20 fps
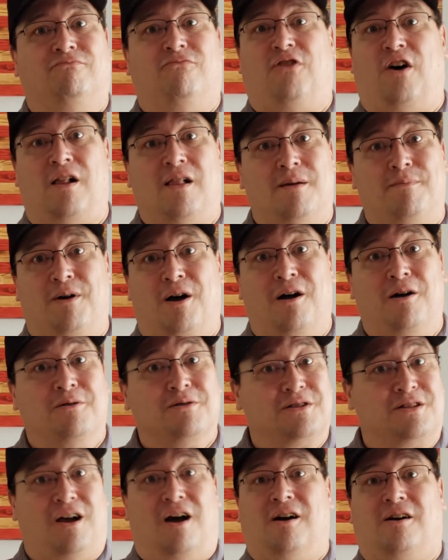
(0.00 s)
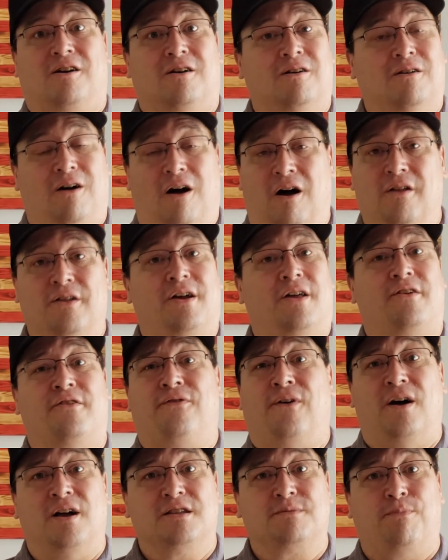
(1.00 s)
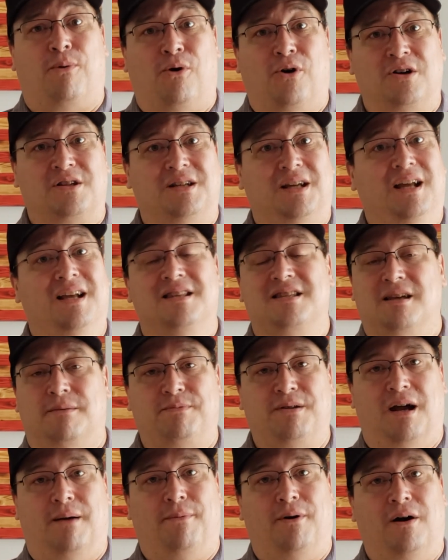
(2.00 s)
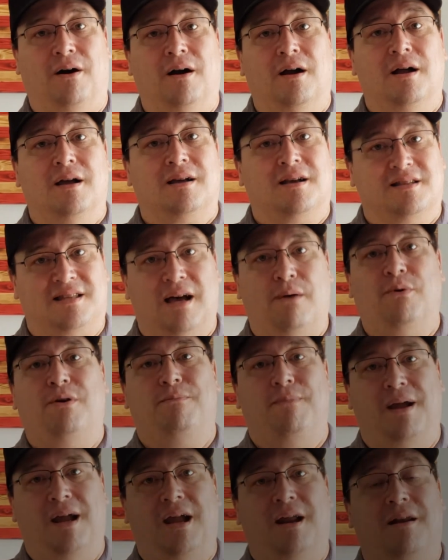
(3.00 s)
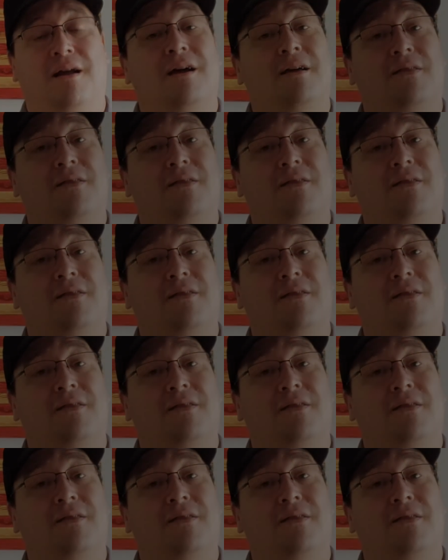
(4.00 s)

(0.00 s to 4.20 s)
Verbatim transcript: volleyball, soccer, all the other fall sports in September, because that would mean